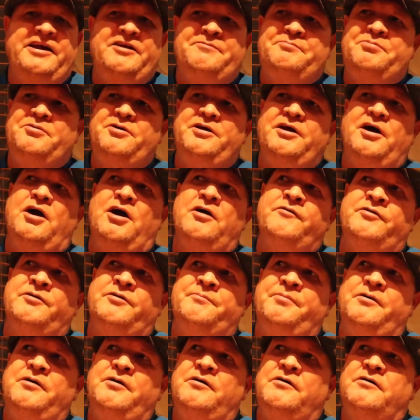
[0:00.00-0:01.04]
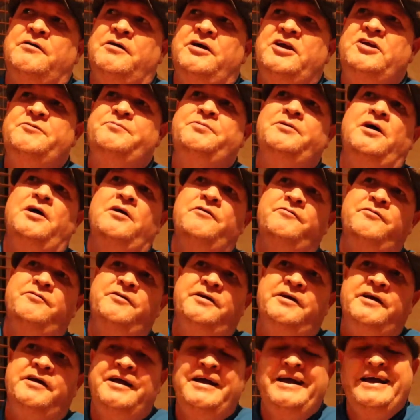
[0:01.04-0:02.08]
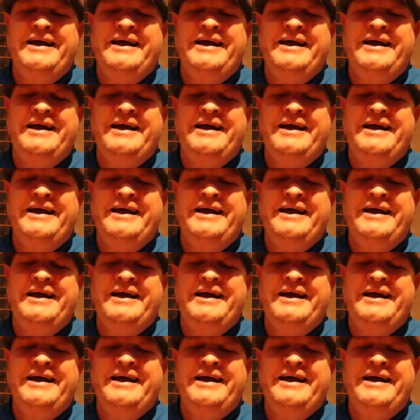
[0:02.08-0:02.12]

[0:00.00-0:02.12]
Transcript: he's put it over the bar. He's put it over here.